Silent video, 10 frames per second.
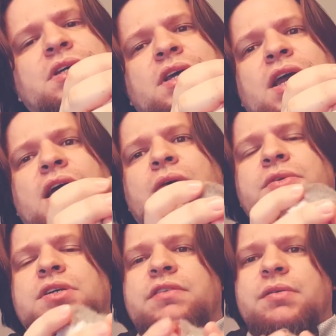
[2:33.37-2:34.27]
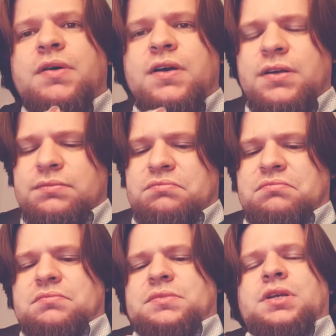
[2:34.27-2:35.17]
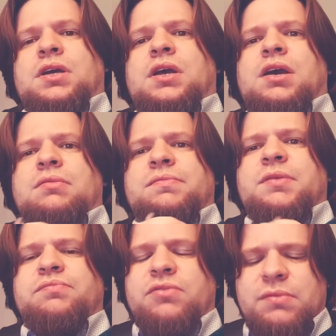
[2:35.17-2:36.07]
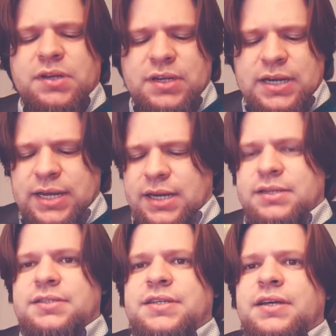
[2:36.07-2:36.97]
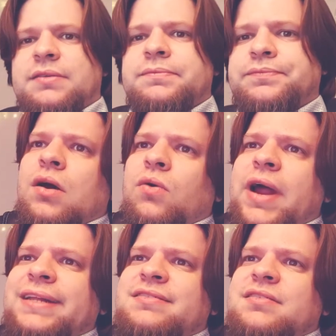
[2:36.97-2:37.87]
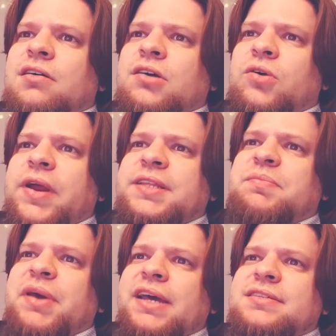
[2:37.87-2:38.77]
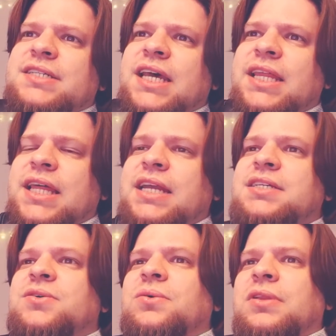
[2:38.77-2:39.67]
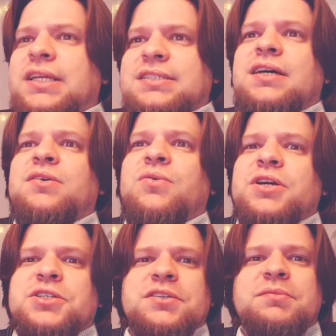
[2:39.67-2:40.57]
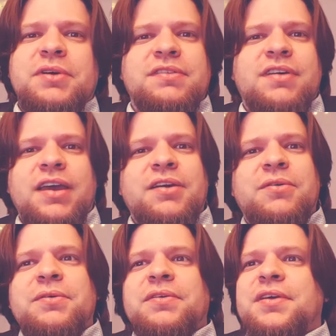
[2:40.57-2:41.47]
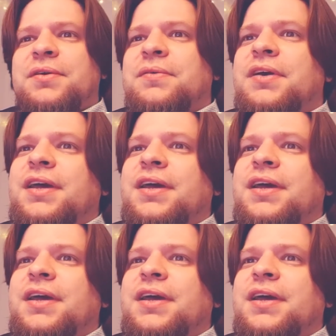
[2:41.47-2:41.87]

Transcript: yeah, I would give him a, uh, probably a 9 out of 10. Rats are great pets, that is all. That's not a question, but I agree with you.